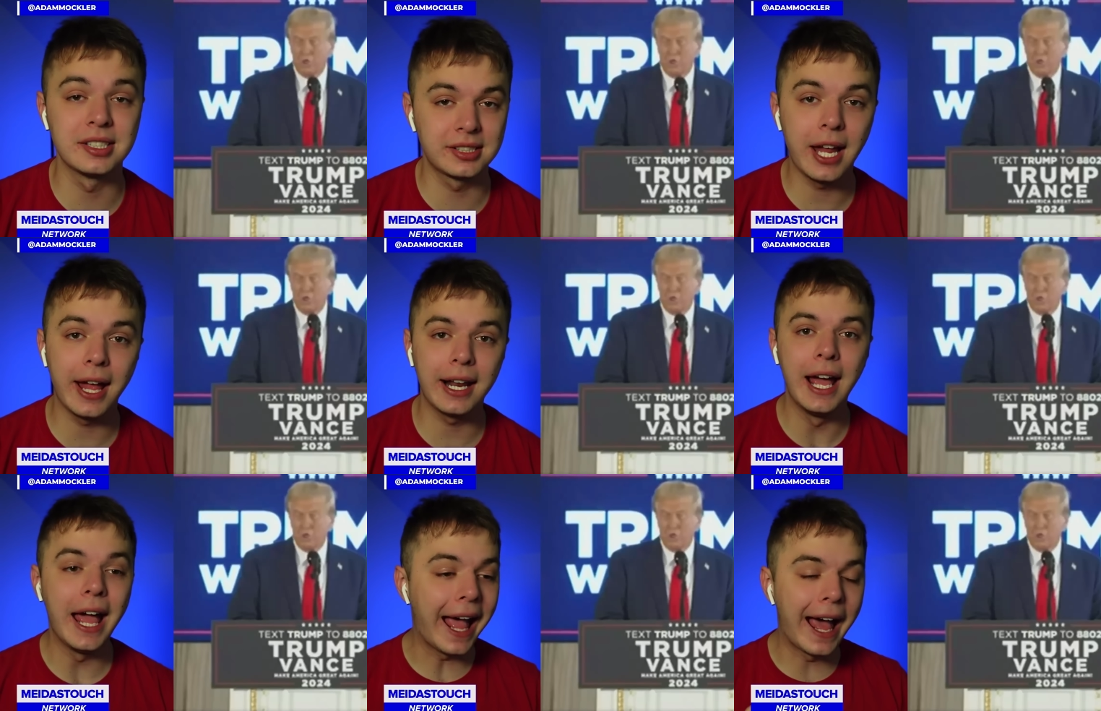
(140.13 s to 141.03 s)
Speaker 1: instead,
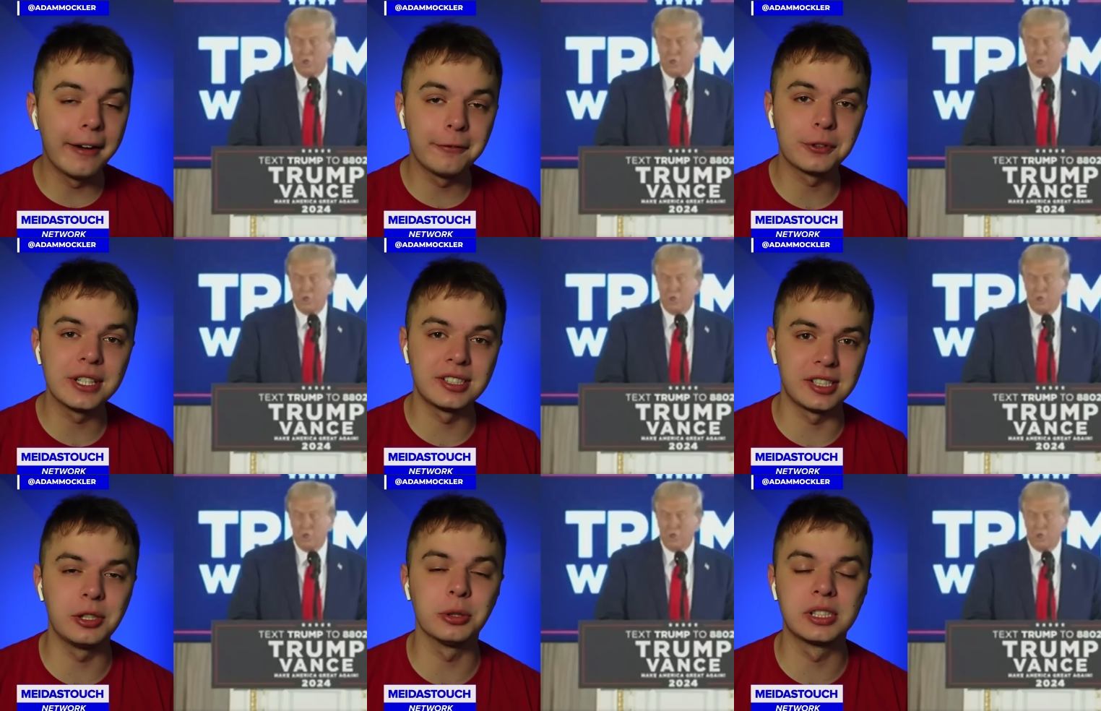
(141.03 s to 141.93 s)
every
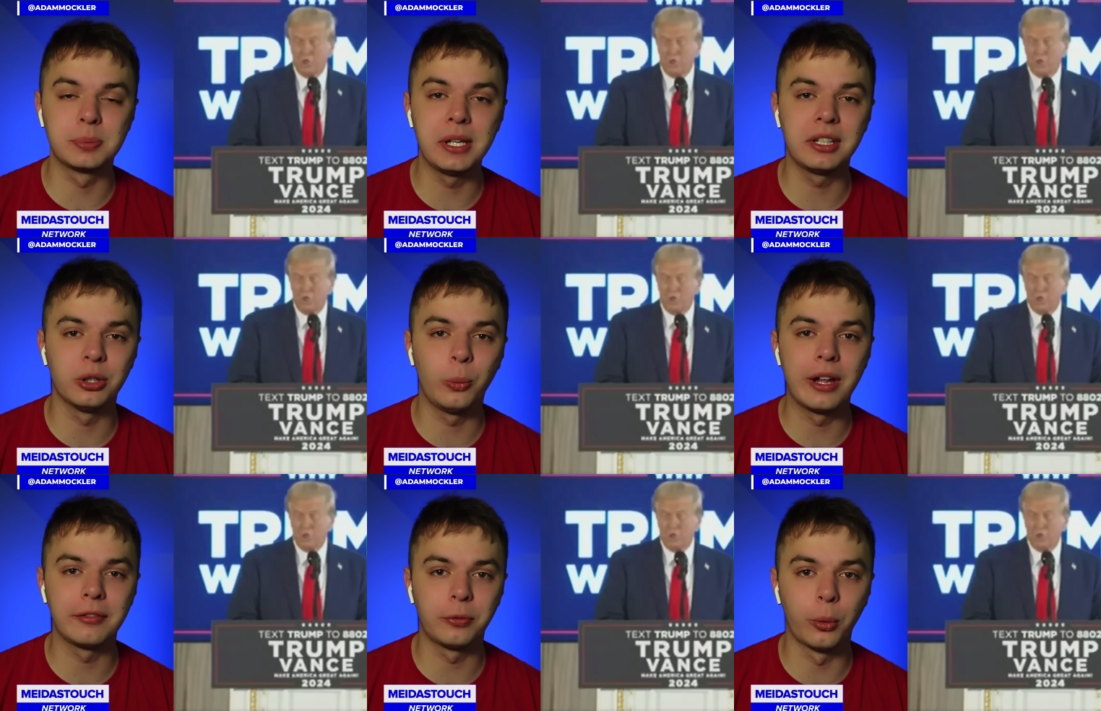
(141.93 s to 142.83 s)
single speaker
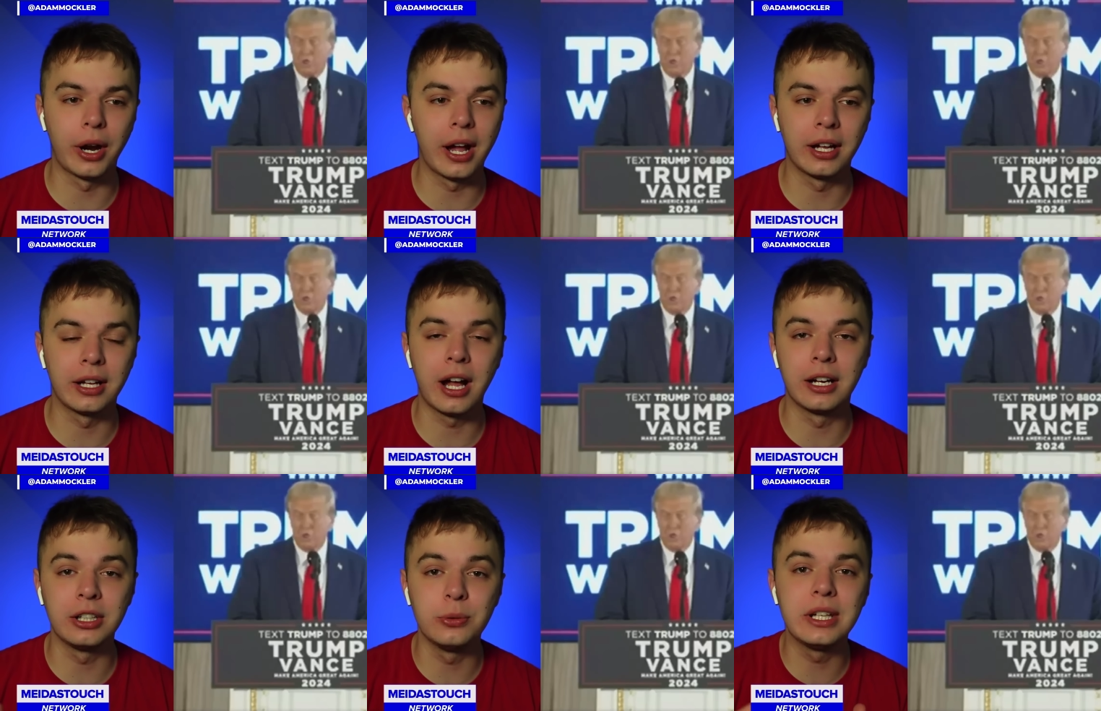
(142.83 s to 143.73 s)
went for a,
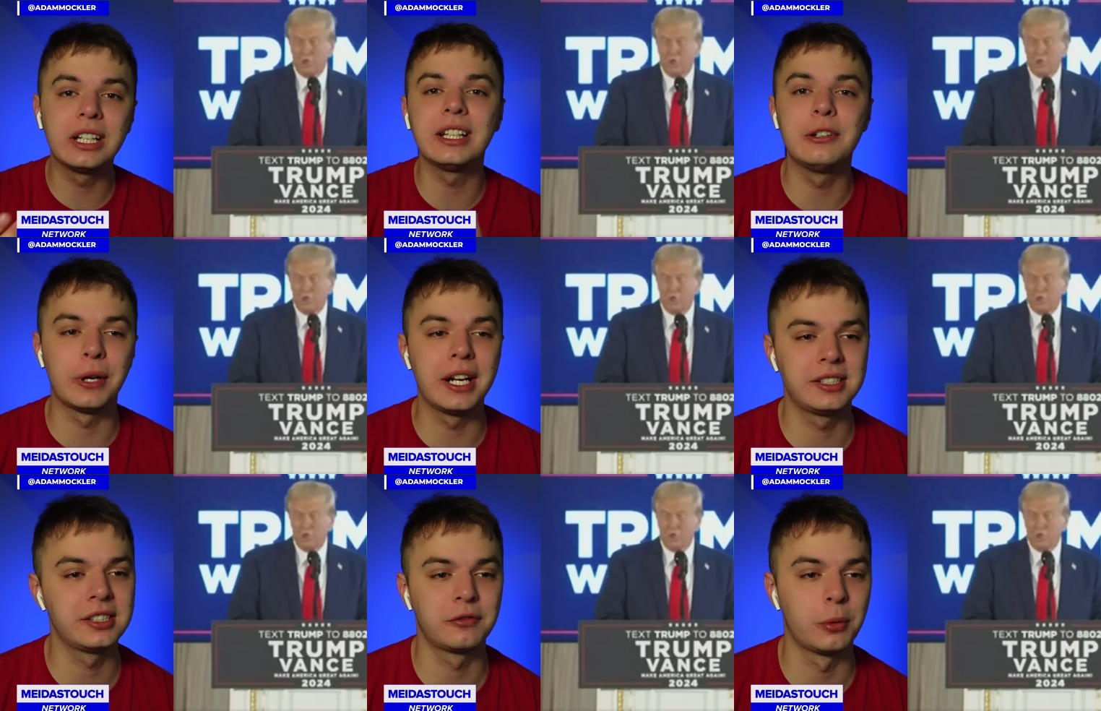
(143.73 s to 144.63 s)
uh, a uniquely
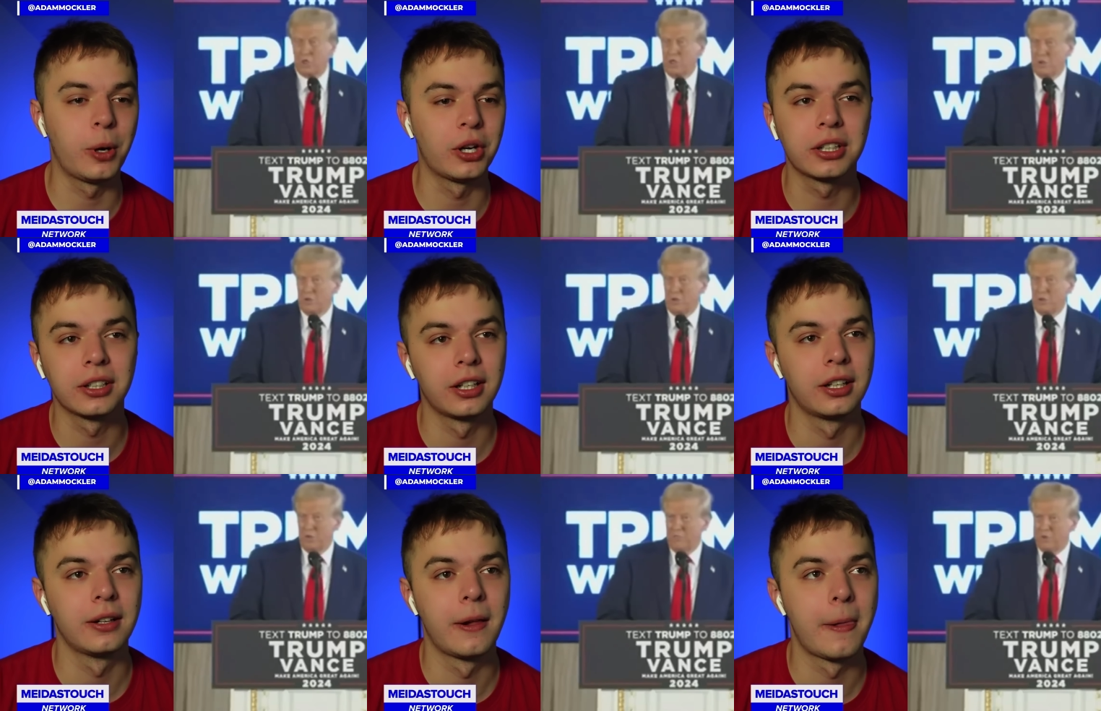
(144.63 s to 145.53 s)
racist remark.
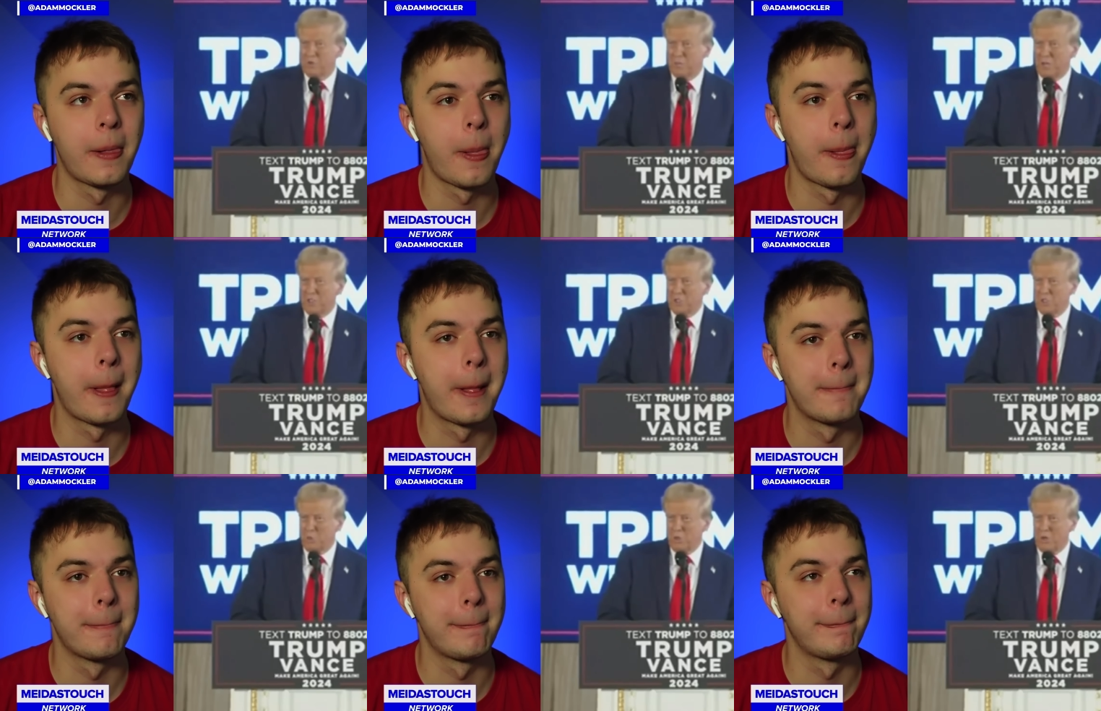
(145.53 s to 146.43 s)
Speaker 2: Because you know they've used
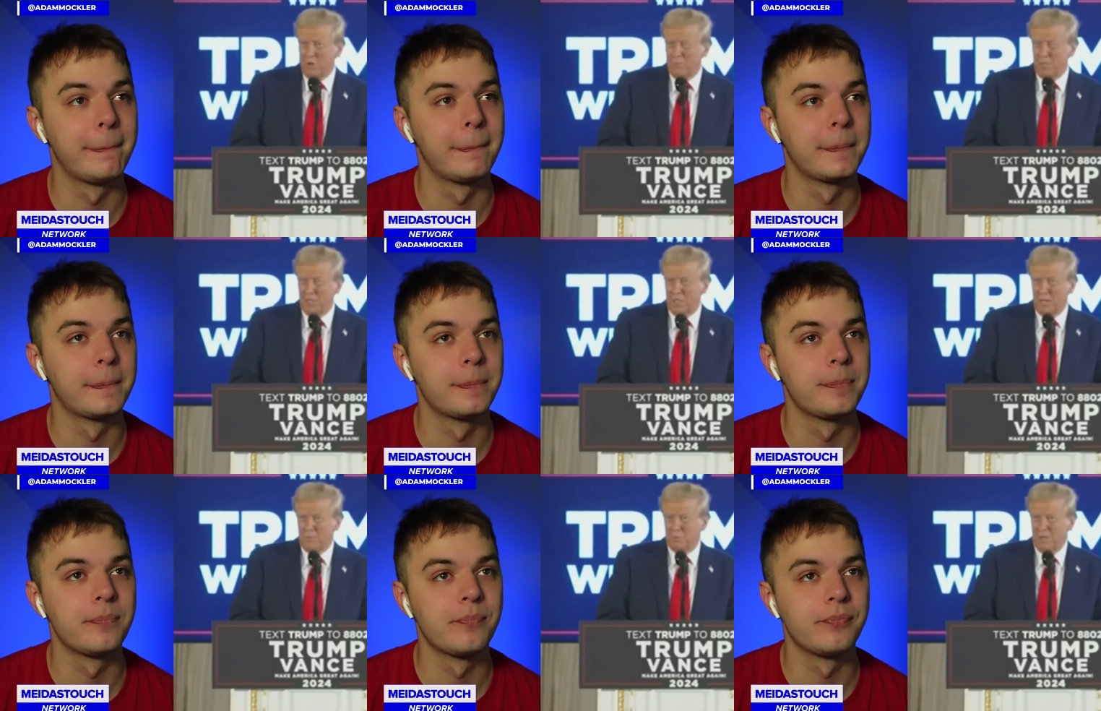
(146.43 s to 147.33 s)
Madison Square Garden
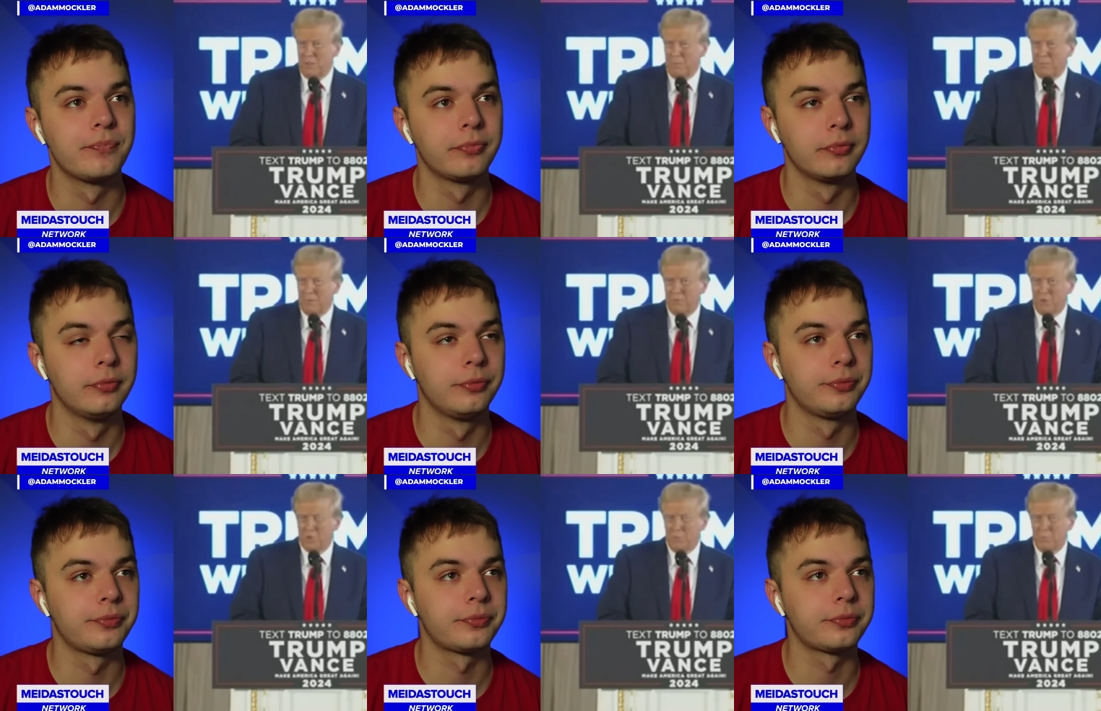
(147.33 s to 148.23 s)
many times. Many
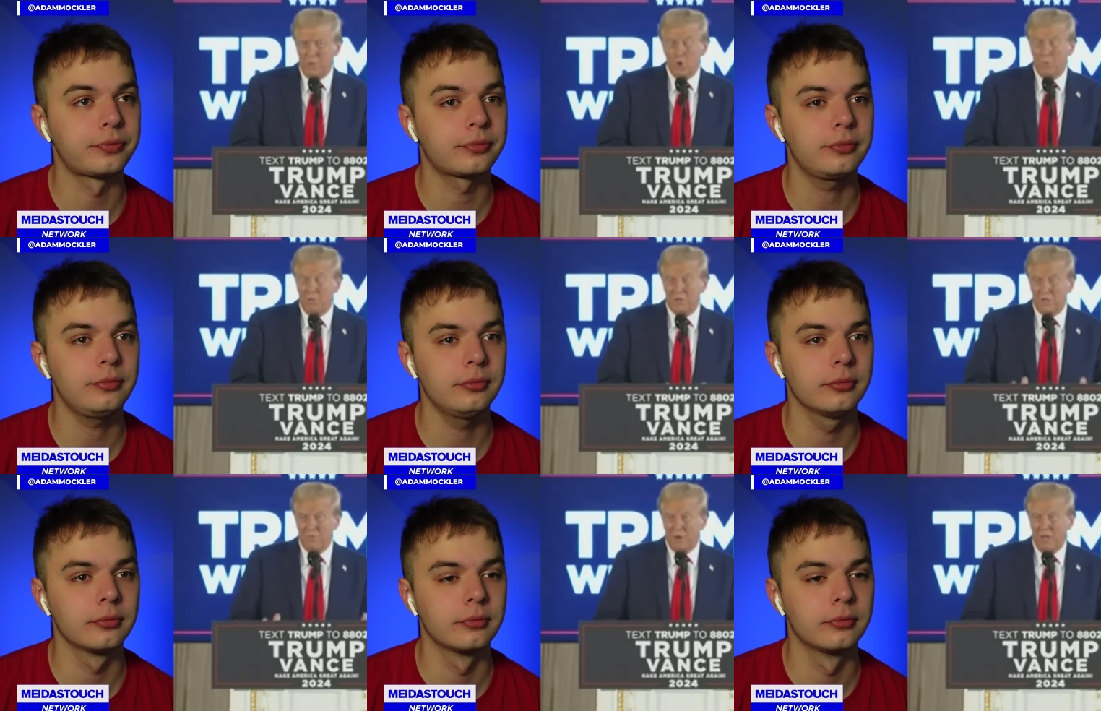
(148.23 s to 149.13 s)
people have used it, but
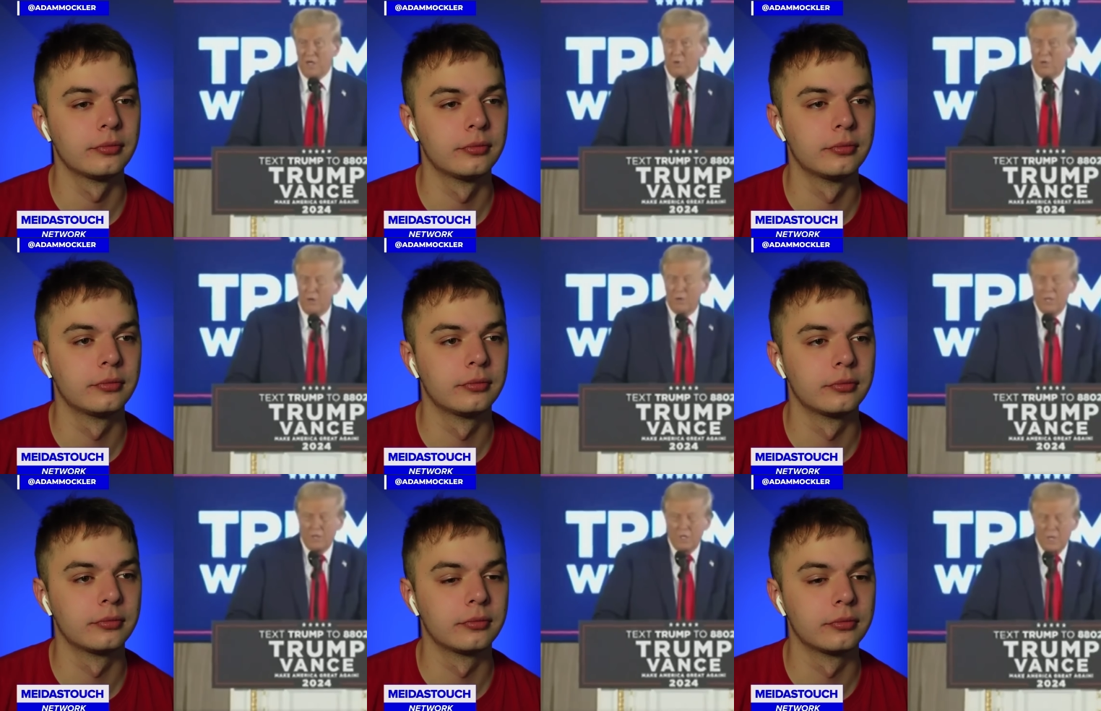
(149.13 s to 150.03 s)
nobody's ever had a
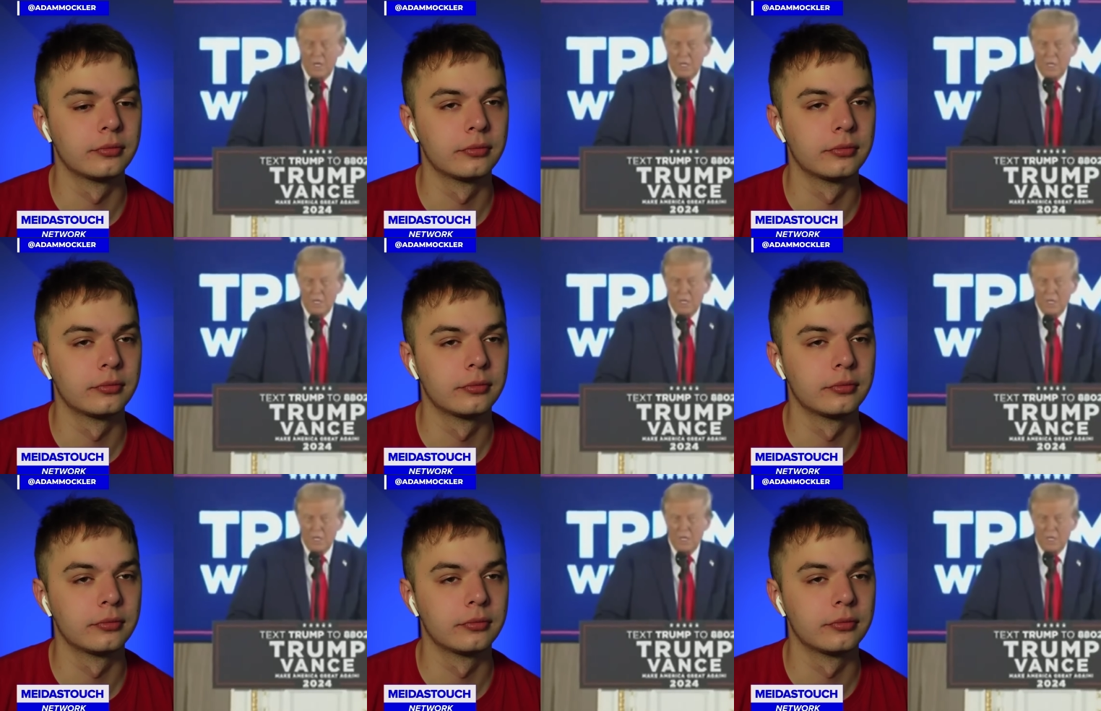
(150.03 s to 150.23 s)
crowd like